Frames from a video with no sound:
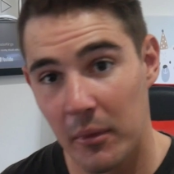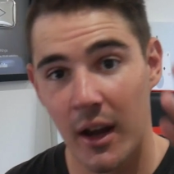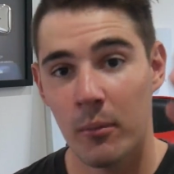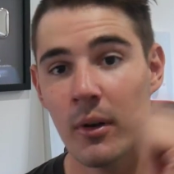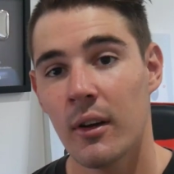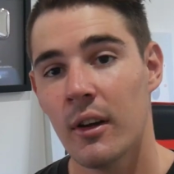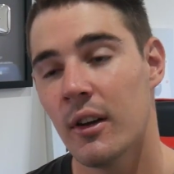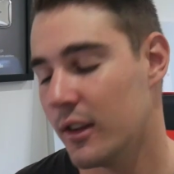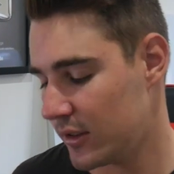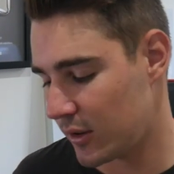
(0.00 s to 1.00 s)
camera,
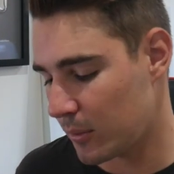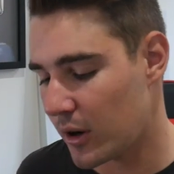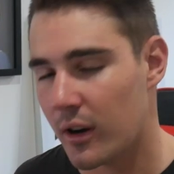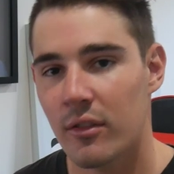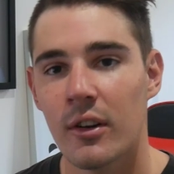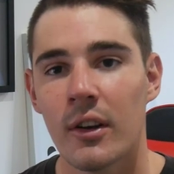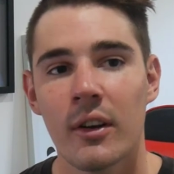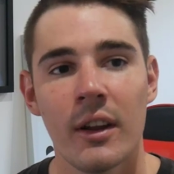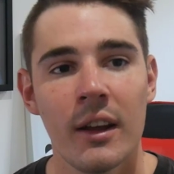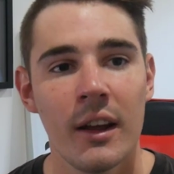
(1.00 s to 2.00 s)
still my
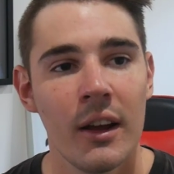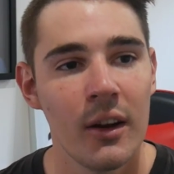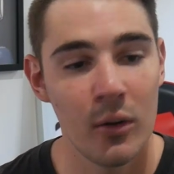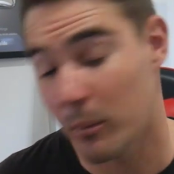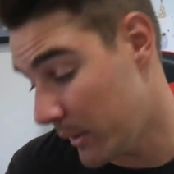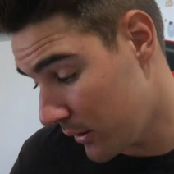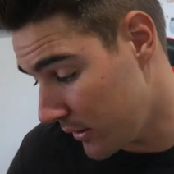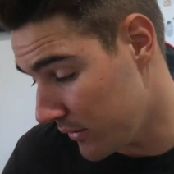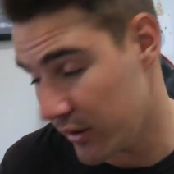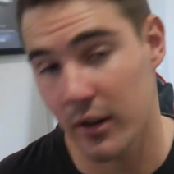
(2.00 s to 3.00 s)
iPhone, or better
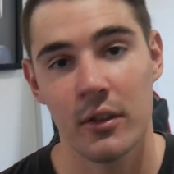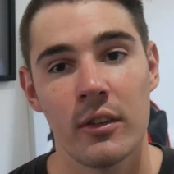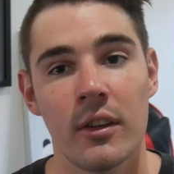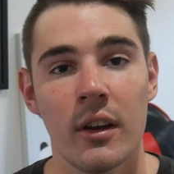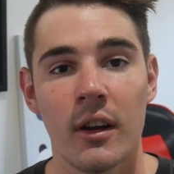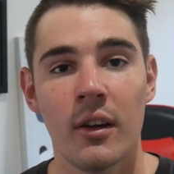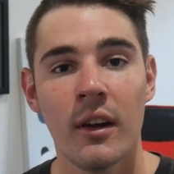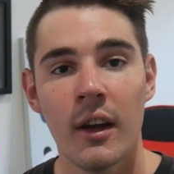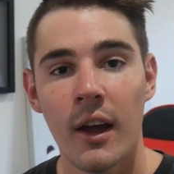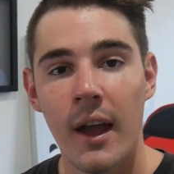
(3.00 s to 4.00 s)
iPhone I should say now,
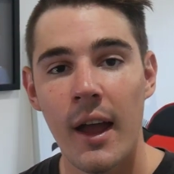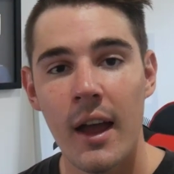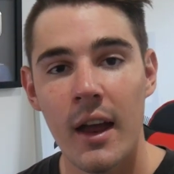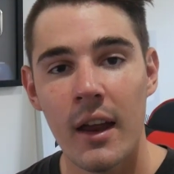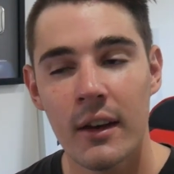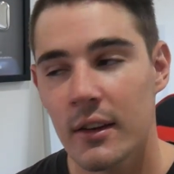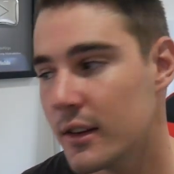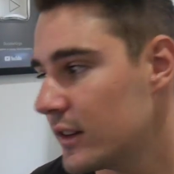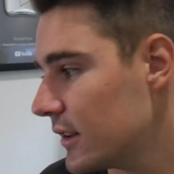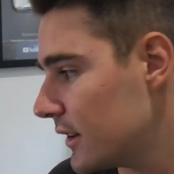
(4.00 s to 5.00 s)

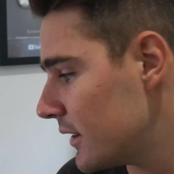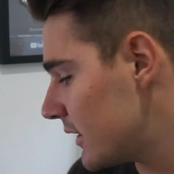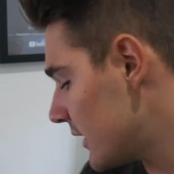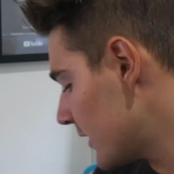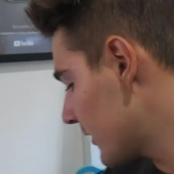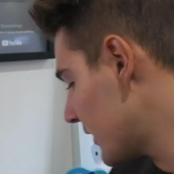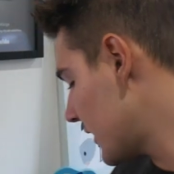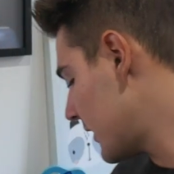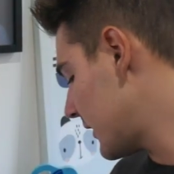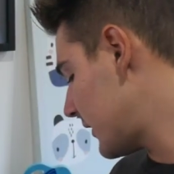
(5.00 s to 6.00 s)
and I've
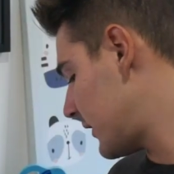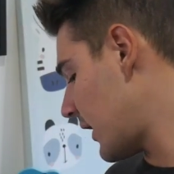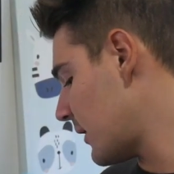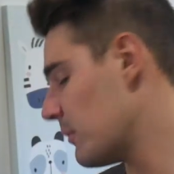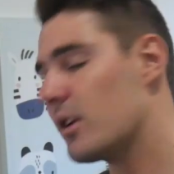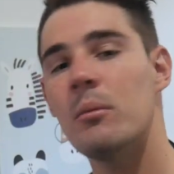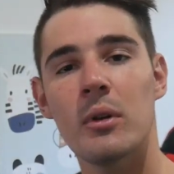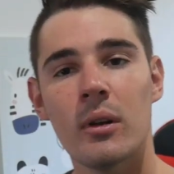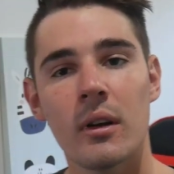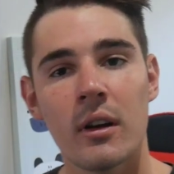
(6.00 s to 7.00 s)
got the same
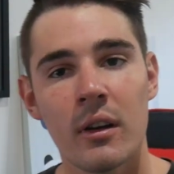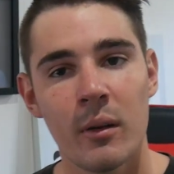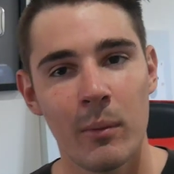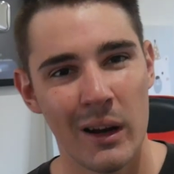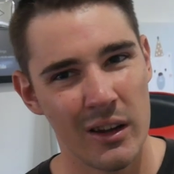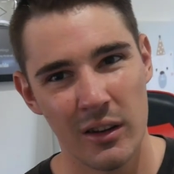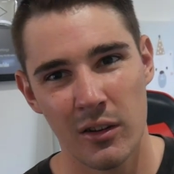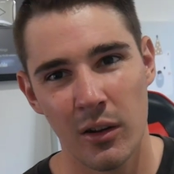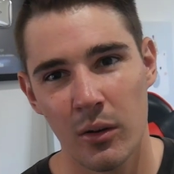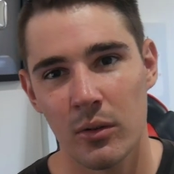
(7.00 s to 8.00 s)
computer, better
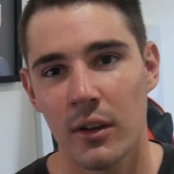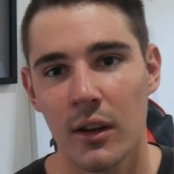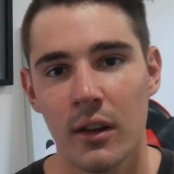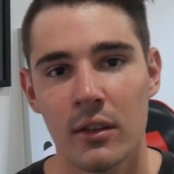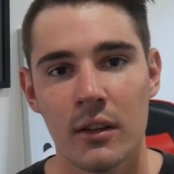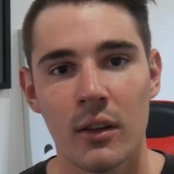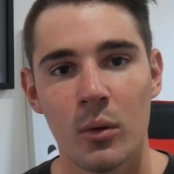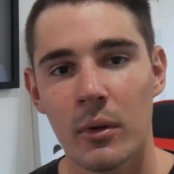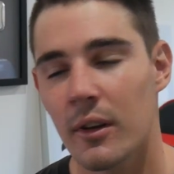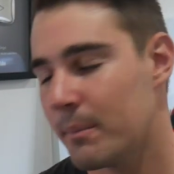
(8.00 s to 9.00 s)
internals I guess a little
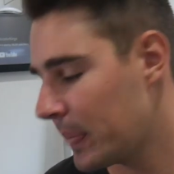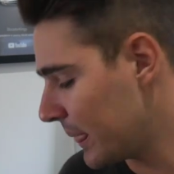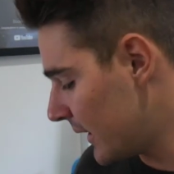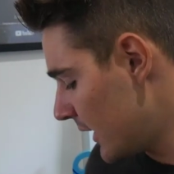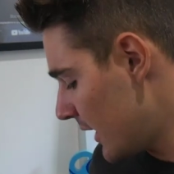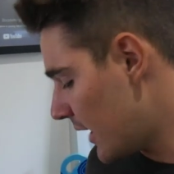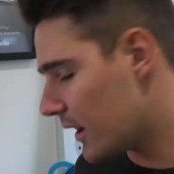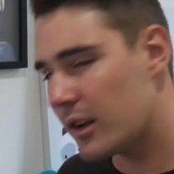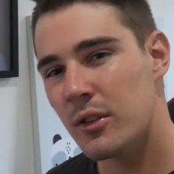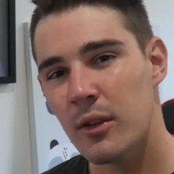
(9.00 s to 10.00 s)
bit,
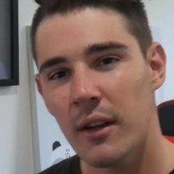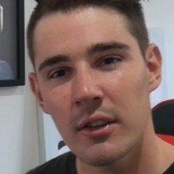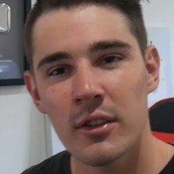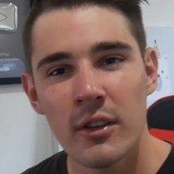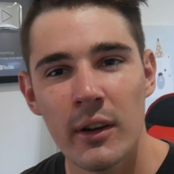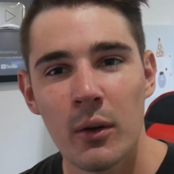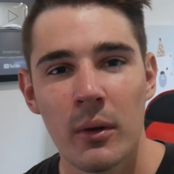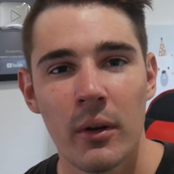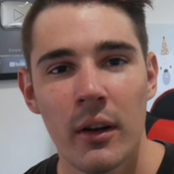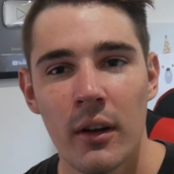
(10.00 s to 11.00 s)
and I do have a steering
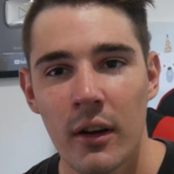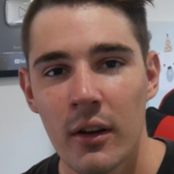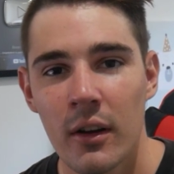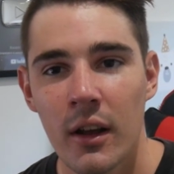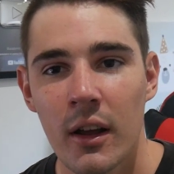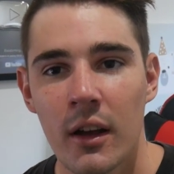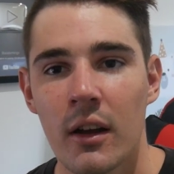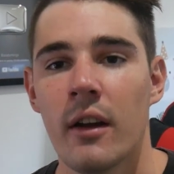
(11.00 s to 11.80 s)
wheel here. I got a